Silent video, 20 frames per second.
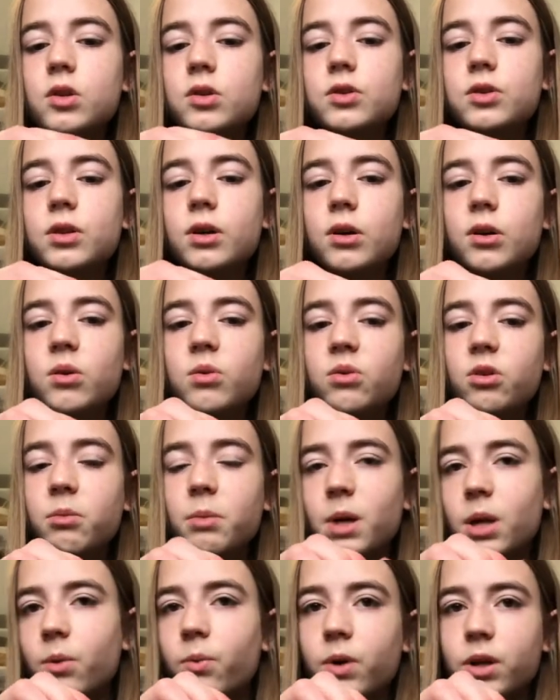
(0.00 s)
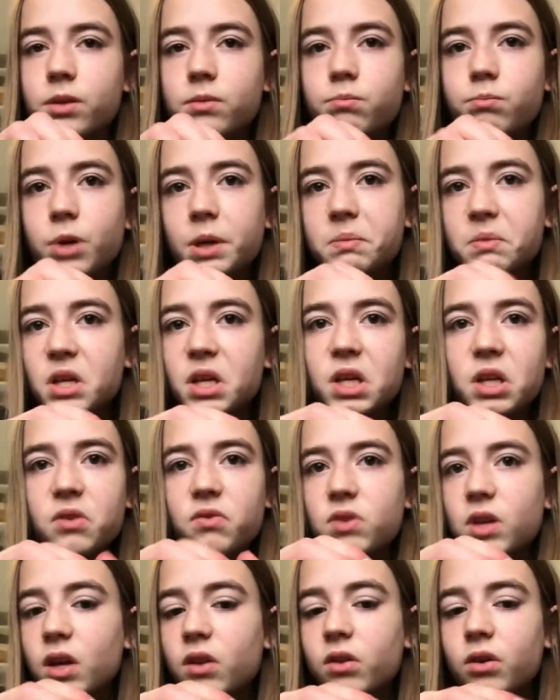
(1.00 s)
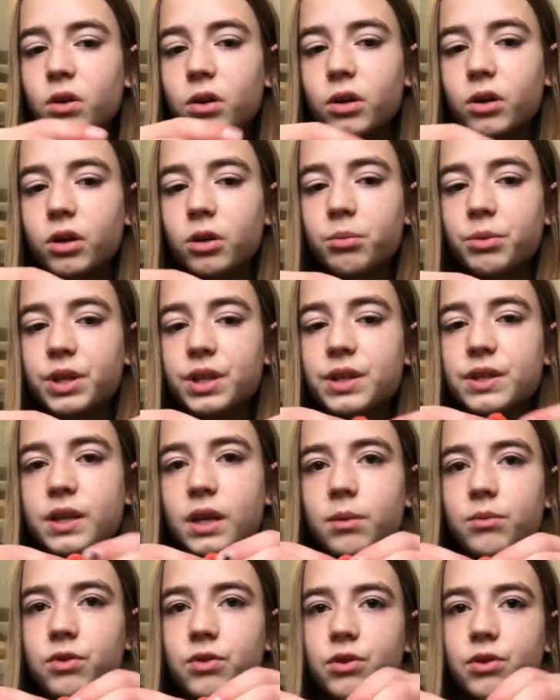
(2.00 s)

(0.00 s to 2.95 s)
So no matter what pumpkin you've done, they're all gonna be the same.